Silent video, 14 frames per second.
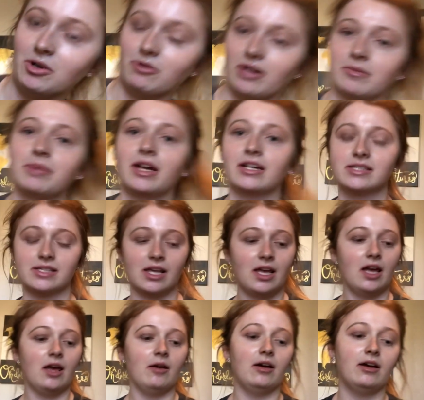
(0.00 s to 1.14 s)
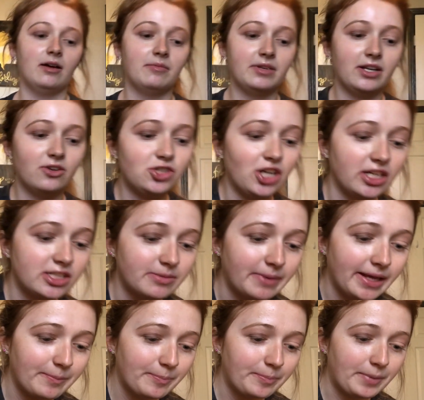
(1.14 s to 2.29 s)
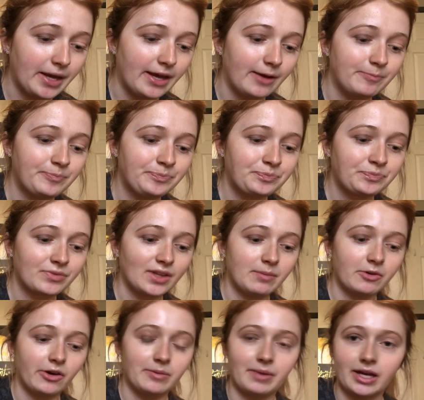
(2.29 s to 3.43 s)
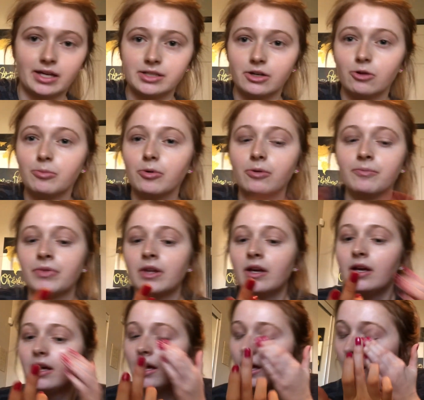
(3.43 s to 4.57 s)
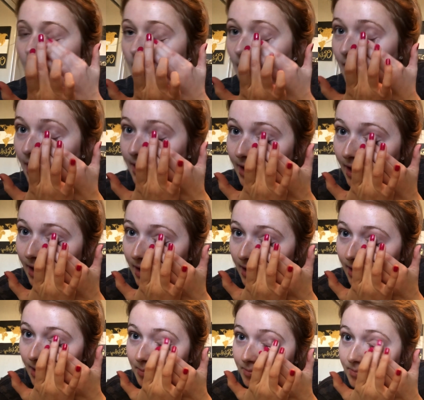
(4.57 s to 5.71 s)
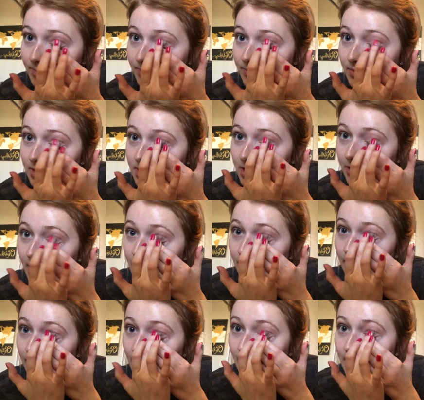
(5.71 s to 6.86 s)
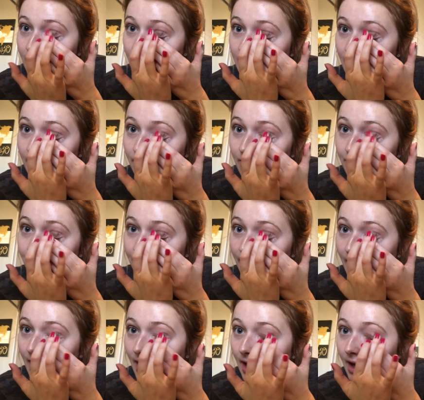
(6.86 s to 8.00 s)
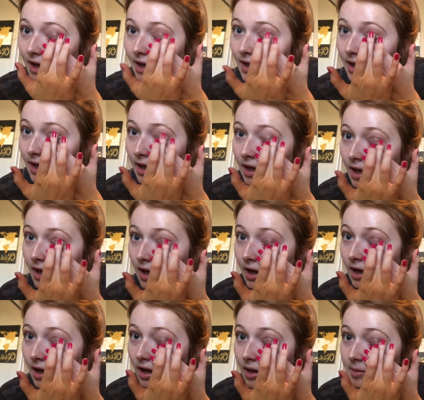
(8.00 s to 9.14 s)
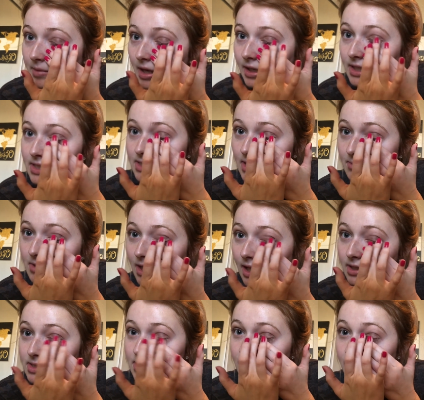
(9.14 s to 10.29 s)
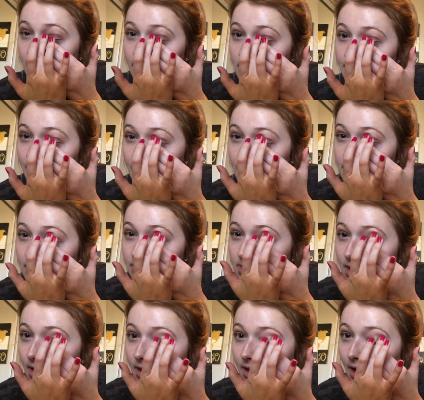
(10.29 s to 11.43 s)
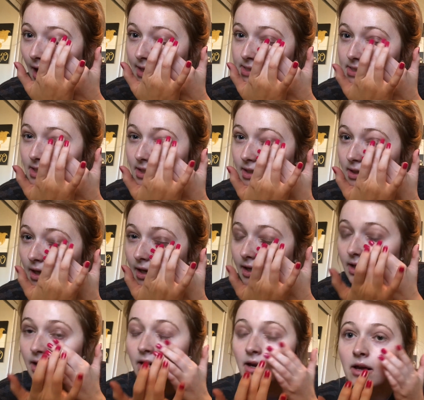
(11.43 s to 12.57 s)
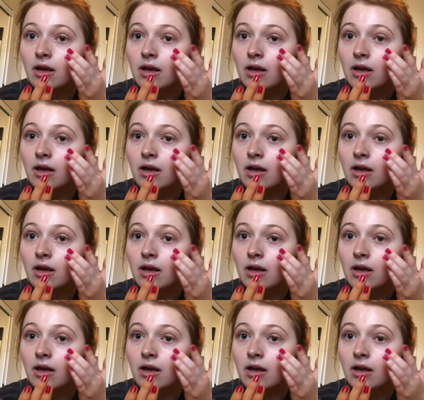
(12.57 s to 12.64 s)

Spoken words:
I'm not wearing pants. No judgment, but I'm going back into Opal. And, so anyway, like, the date went fine. And he seemed kind of serious because he was, like, asking, like,